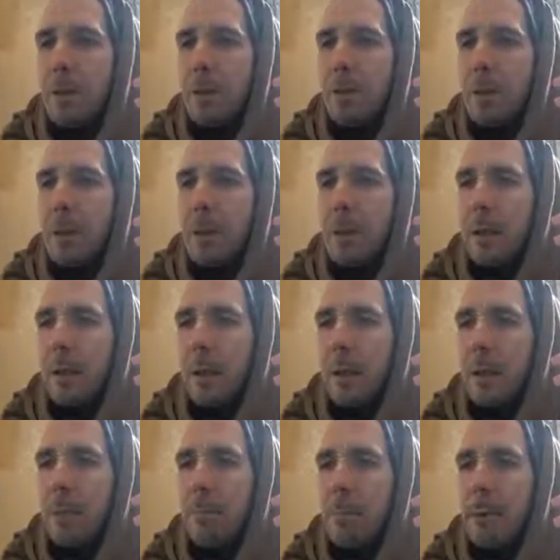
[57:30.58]
being
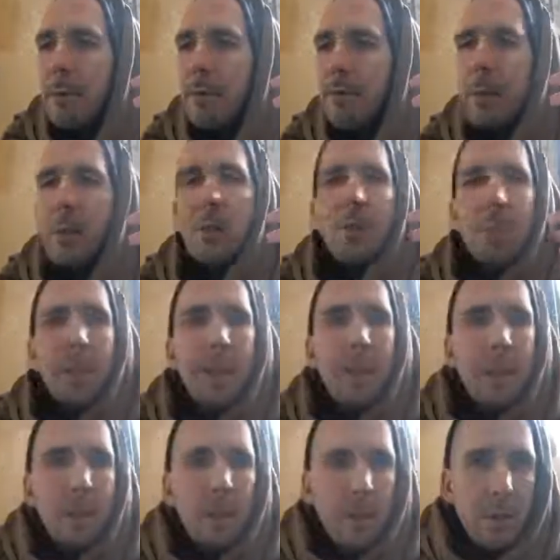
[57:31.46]

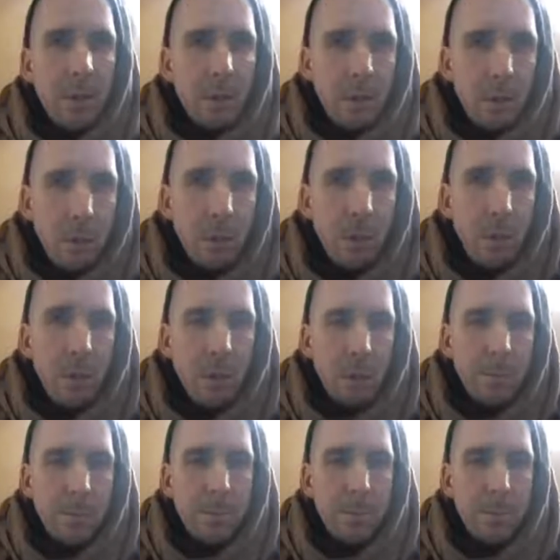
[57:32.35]
transmitted through you.